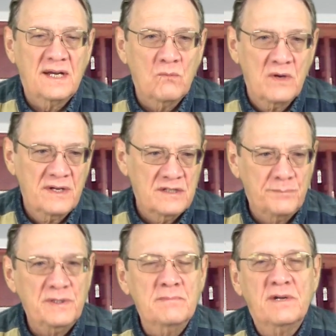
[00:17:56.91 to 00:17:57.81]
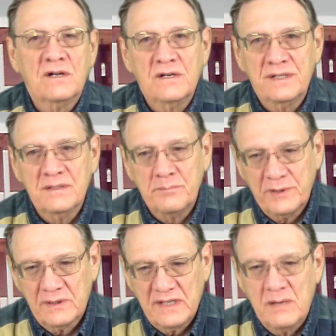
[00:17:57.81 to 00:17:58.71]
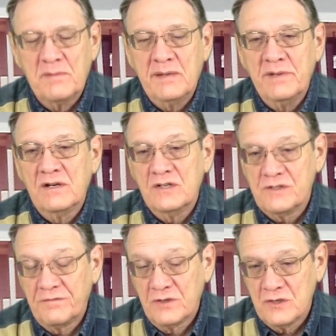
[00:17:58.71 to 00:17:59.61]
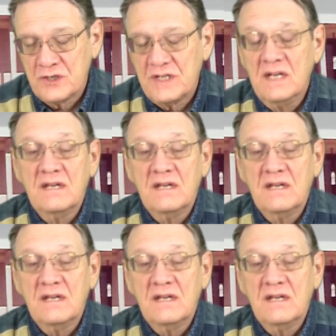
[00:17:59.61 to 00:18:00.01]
I wanted to be married and build on my marriage first.